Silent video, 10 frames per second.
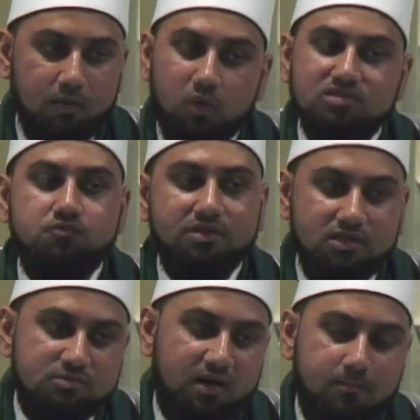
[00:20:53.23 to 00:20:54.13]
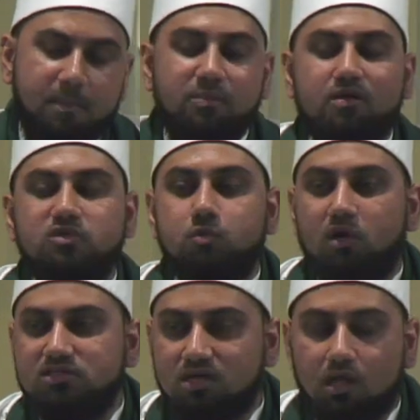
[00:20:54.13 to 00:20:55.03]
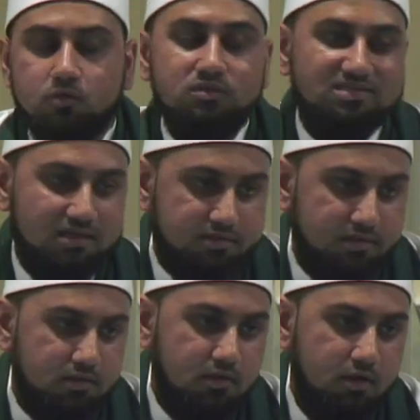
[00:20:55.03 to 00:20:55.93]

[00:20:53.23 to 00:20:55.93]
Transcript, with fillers: There wasn't really ijma'. Maybe there was one scholar who dissented.